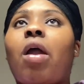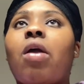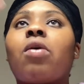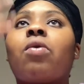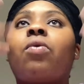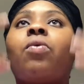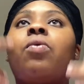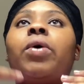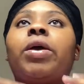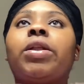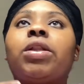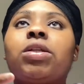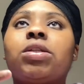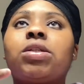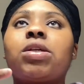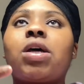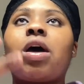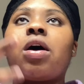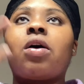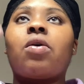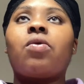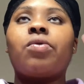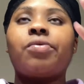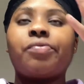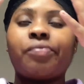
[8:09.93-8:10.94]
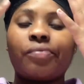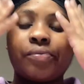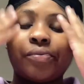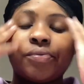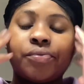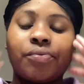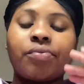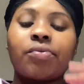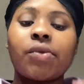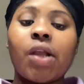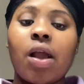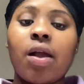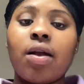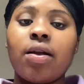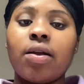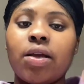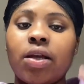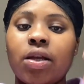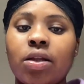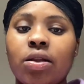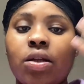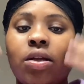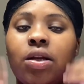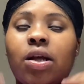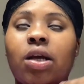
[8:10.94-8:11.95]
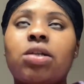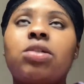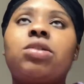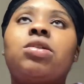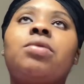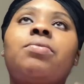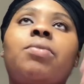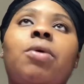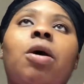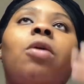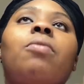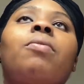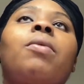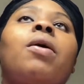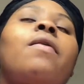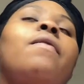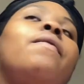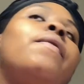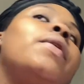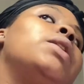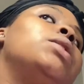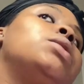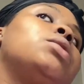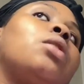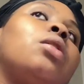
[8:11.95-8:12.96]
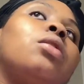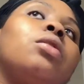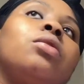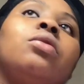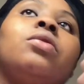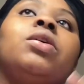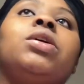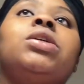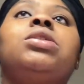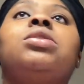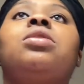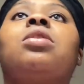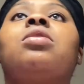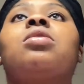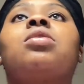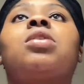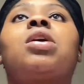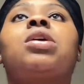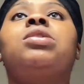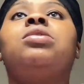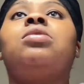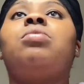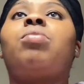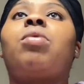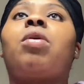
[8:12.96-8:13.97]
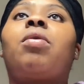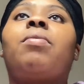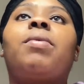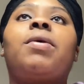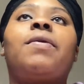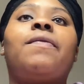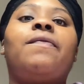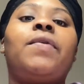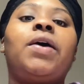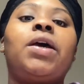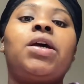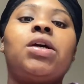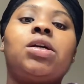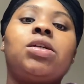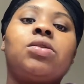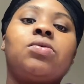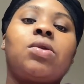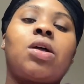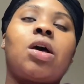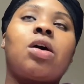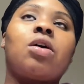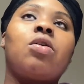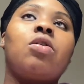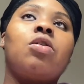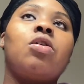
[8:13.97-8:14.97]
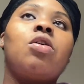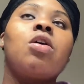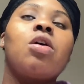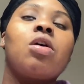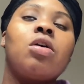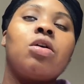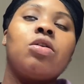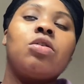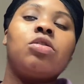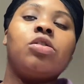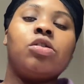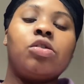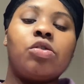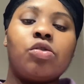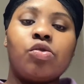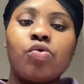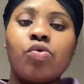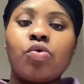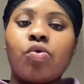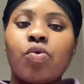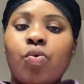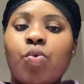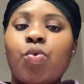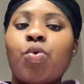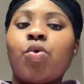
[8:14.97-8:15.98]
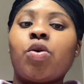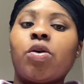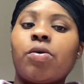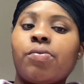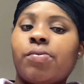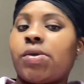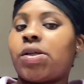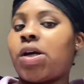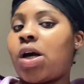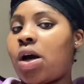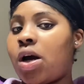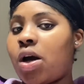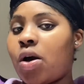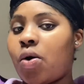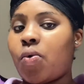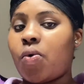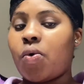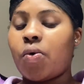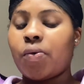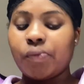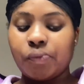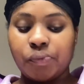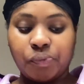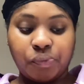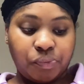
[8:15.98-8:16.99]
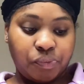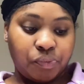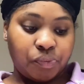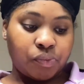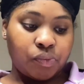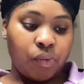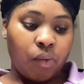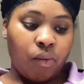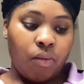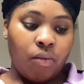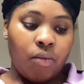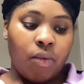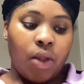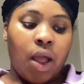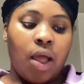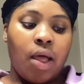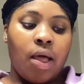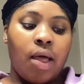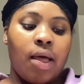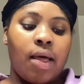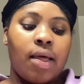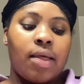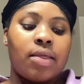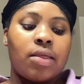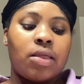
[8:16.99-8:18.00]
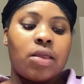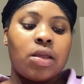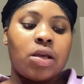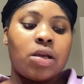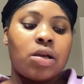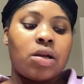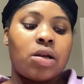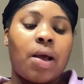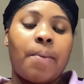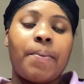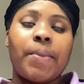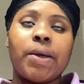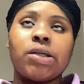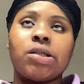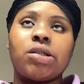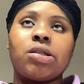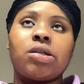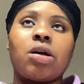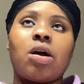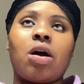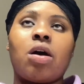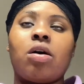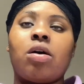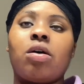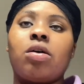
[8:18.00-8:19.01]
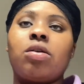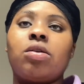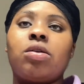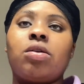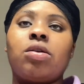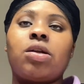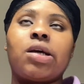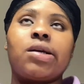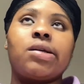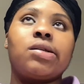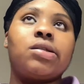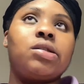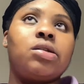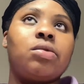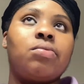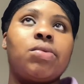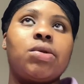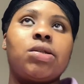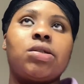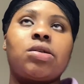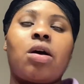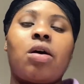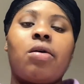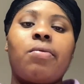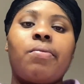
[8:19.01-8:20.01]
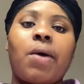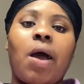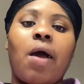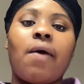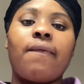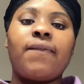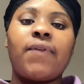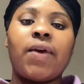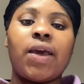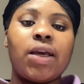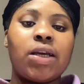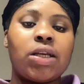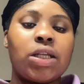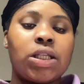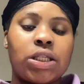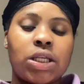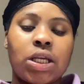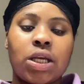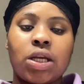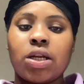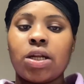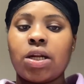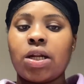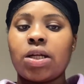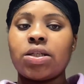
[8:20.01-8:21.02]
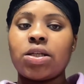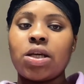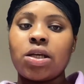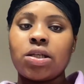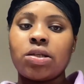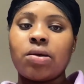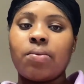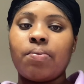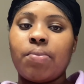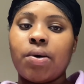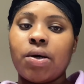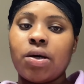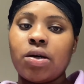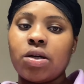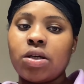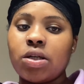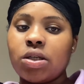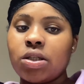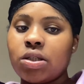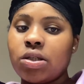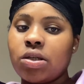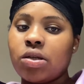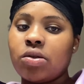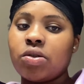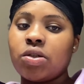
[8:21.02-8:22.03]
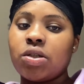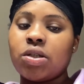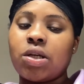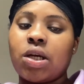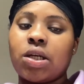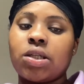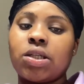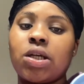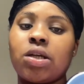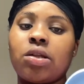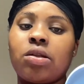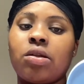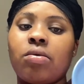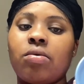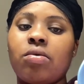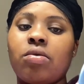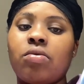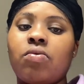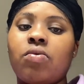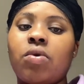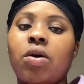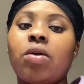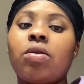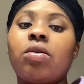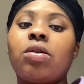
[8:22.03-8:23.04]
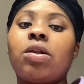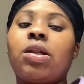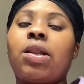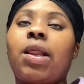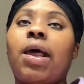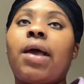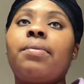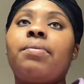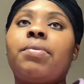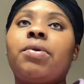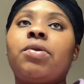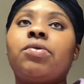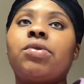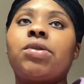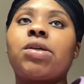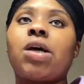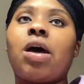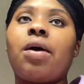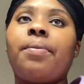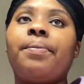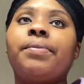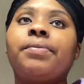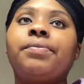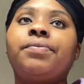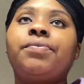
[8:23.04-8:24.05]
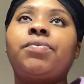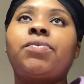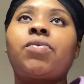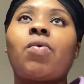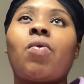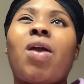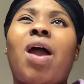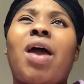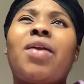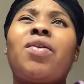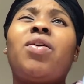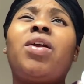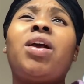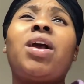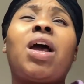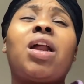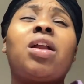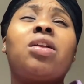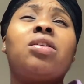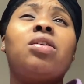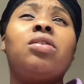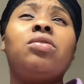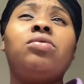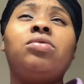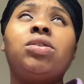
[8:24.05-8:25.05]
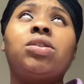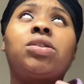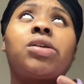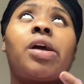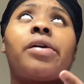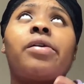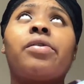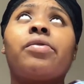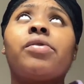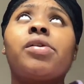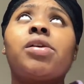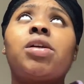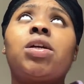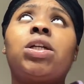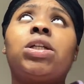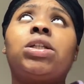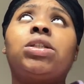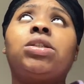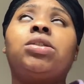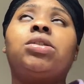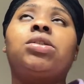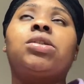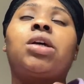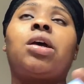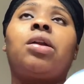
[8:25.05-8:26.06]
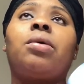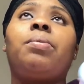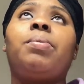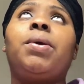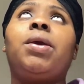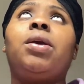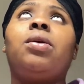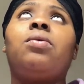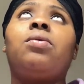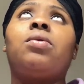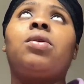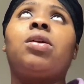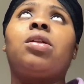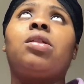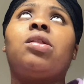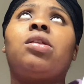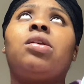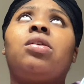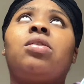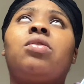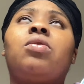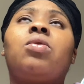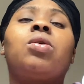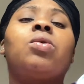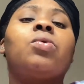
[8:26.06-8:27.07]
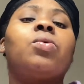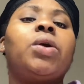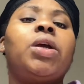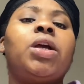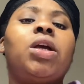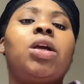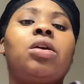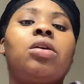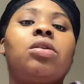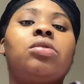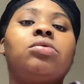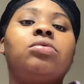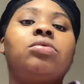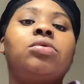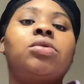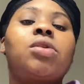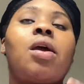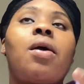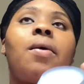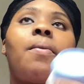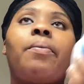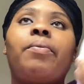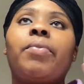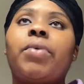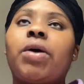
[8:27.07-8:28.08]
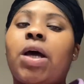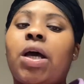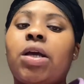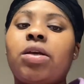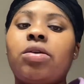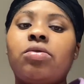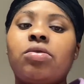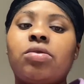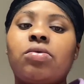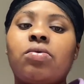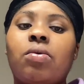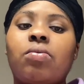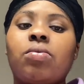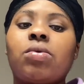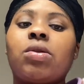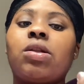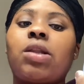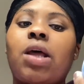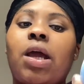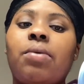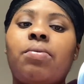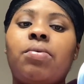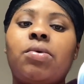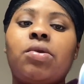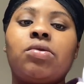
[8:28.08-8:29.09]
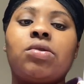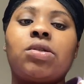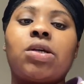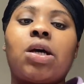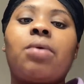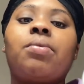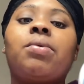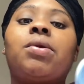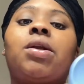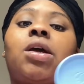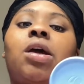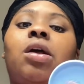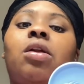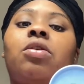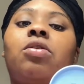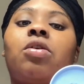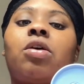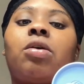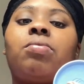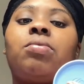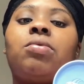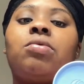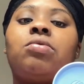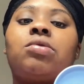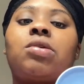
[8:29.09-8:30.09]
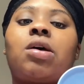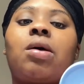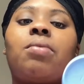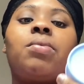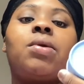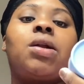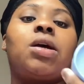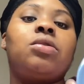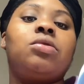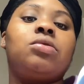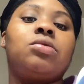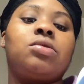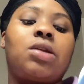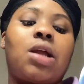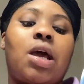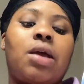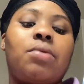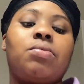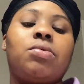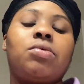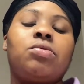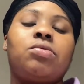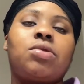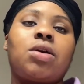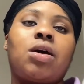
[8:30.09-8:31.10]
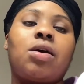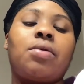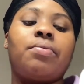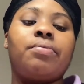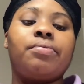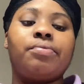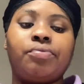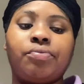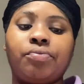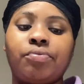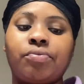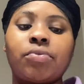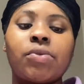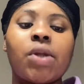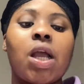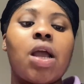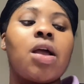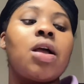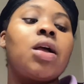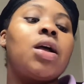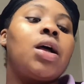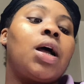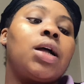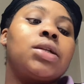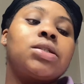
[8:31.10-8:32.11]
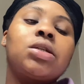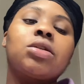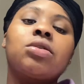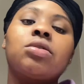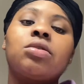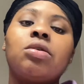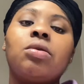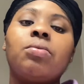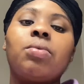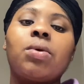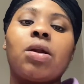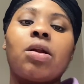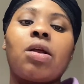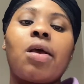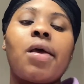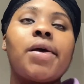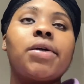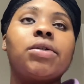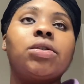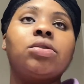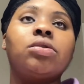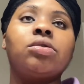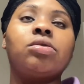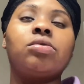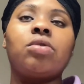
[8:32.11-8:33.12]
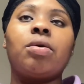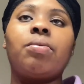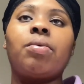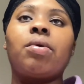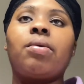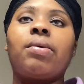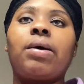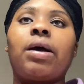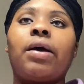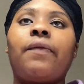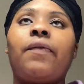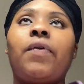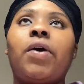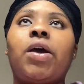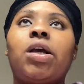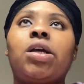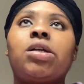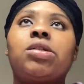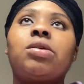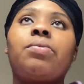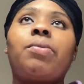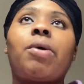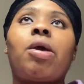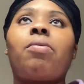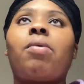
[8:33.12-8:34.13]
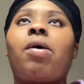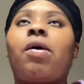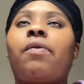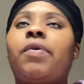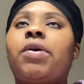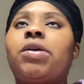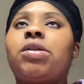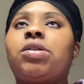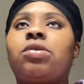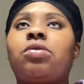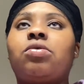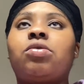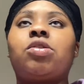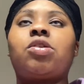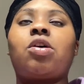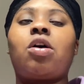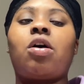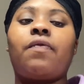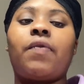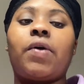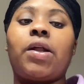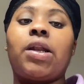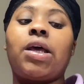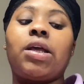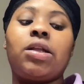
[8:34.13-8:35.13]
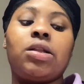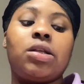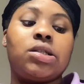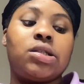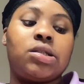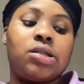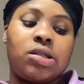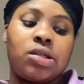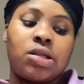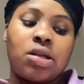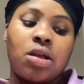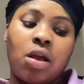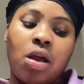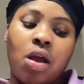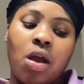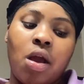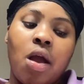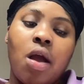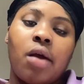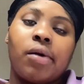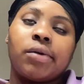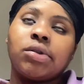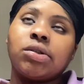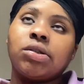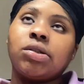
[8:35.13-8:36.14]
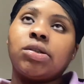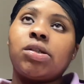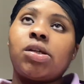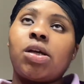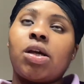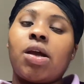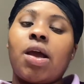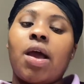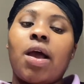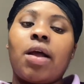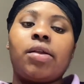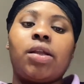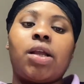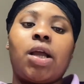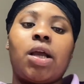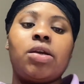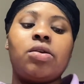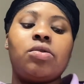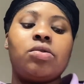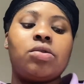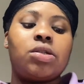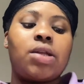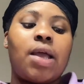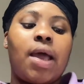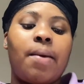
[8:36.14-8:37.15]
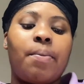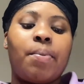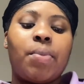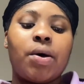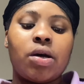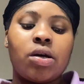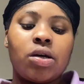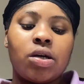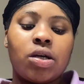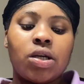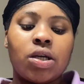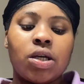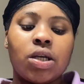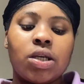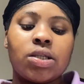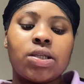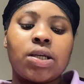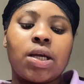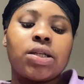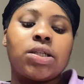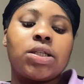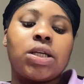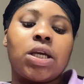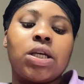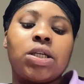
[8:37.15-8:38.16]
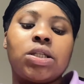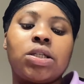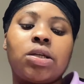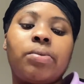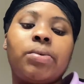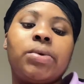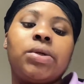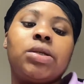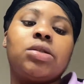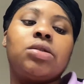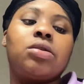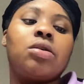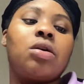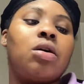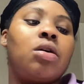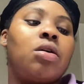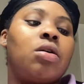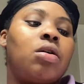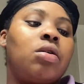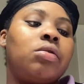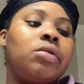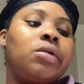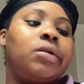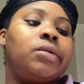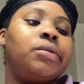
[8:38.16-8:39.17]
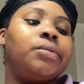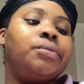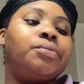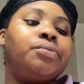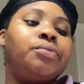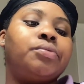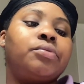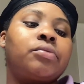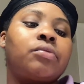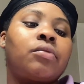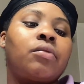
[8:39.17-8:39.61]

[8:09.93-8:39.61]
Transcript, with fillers: wet towel, get the Noxzema off my face, all the rest of the Noxzema off my face, like a lukewarm towel. And then I make sure all the Noxzema is off my face. And I take some Pond's lotion. I take the one, the light blue top. I know I got another one, it's like green, and I got a pink one, I think, or red. But I use one with the light blue top, and I got a dark blue top, but I use the light blue top. I take a little bit of that, rub it on my face. It makes my face so soft. I like this. And then after I use that Pond's, I take some of this um,